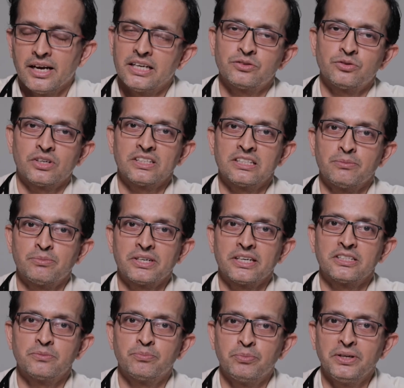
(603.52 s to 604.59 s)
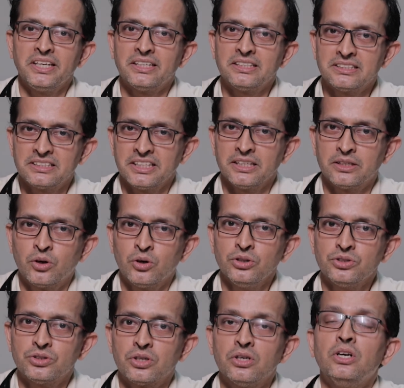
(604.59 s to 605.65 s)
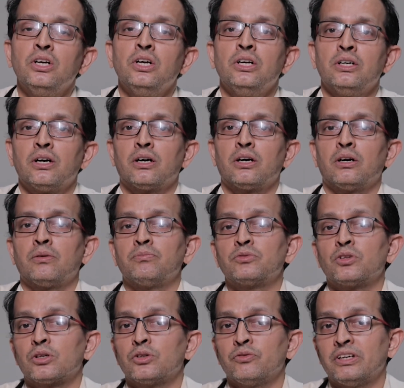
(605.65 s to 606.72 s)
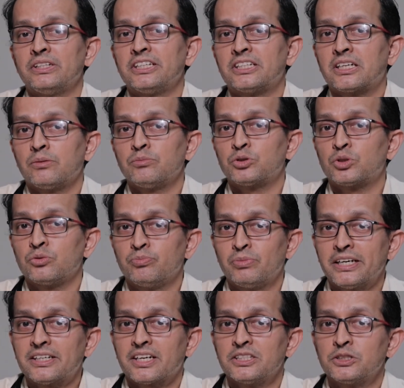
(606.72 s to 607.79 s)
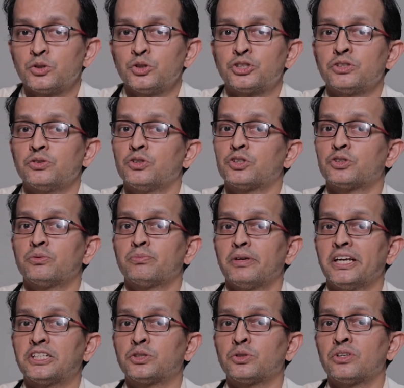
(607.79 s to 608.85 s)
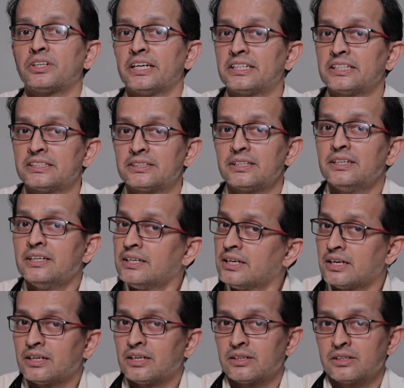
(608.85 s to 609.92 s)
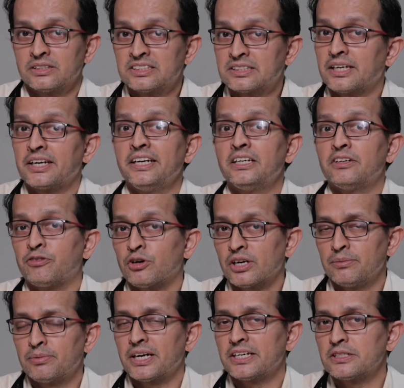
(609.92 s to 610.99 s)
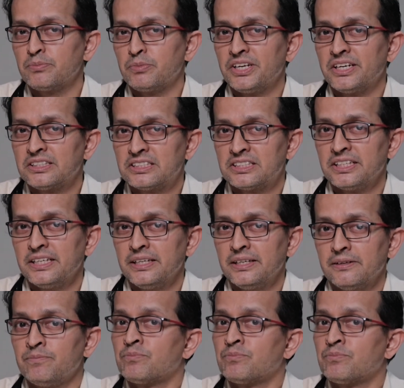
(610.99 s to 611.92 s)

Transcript: As far as hepatitis B and C goes, when it comes to blood transfusion, you should make sure it is screened for hepatitis B and C.